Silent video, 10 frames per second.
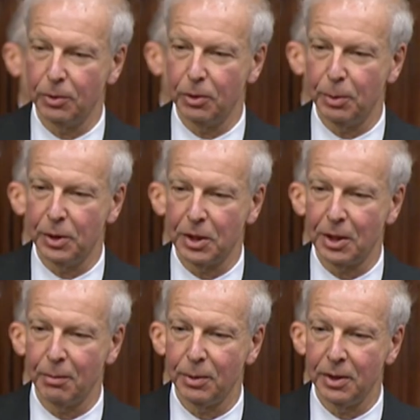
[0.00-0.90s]
to British
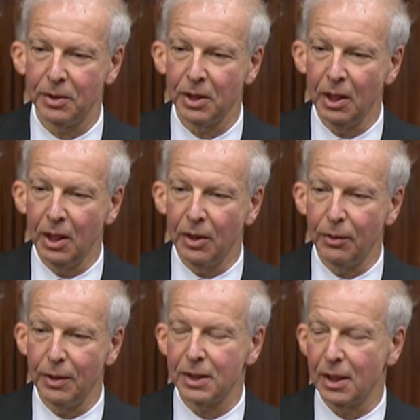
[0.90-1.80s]
companies?
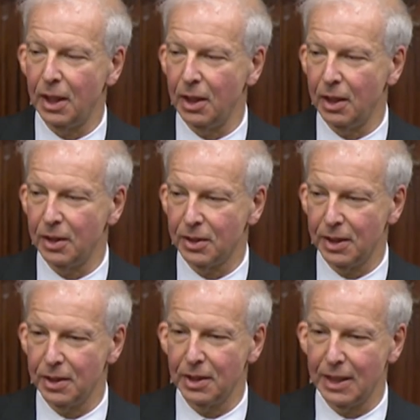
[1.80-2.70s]
The reason I
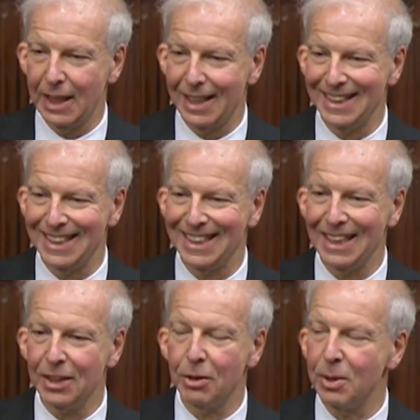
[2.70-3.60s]
ask is the
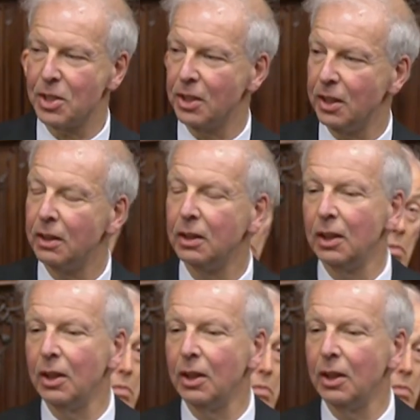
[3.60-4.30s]
SEC Commissioner